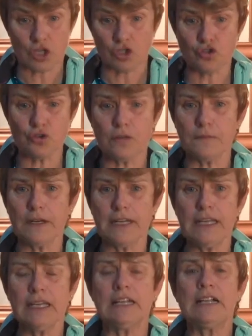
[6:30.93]

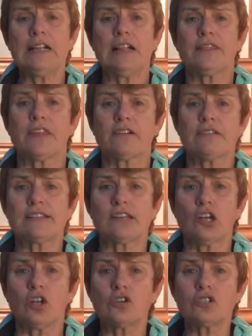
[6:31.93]
Truthfully, there is a
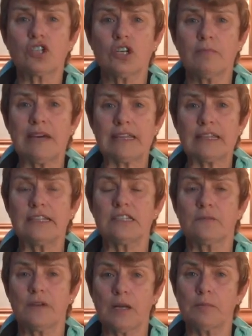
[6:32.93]
long-term athlete
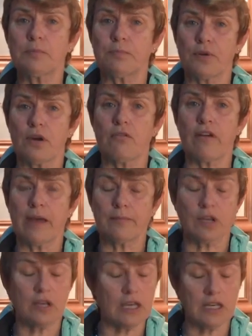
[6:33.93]
development program
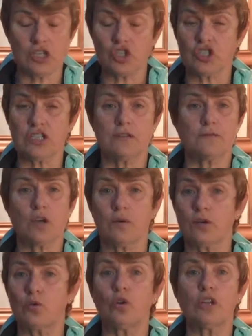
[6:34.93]
initiative
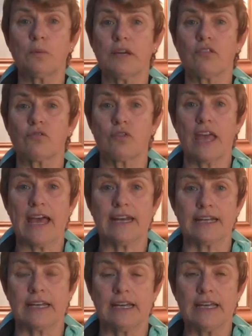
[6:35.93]
going all the way through
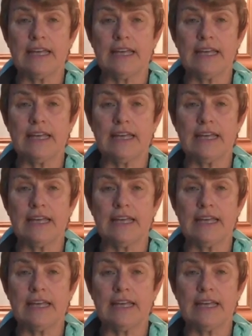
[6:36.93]
Canada.